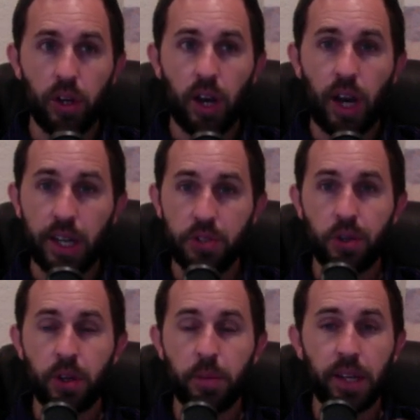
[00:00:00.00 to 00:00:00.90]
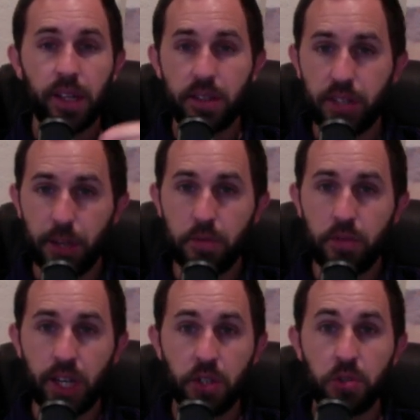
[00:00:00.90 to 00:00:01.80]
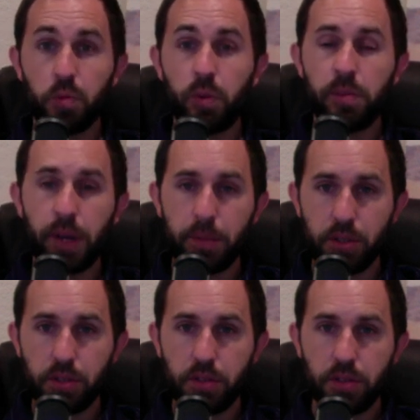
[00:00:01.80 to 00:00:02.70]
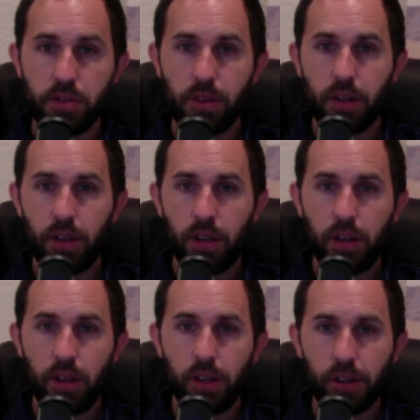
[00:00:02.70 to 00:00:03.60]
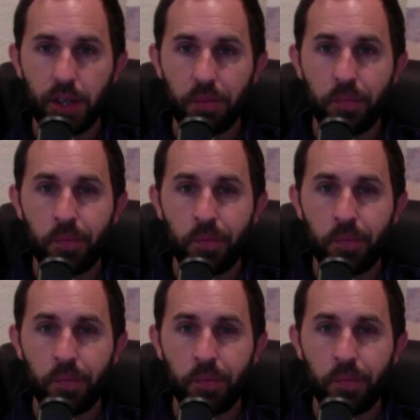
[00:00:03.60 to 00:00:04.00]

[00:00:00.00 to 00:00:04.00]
I started making these types of changes with my business, all right?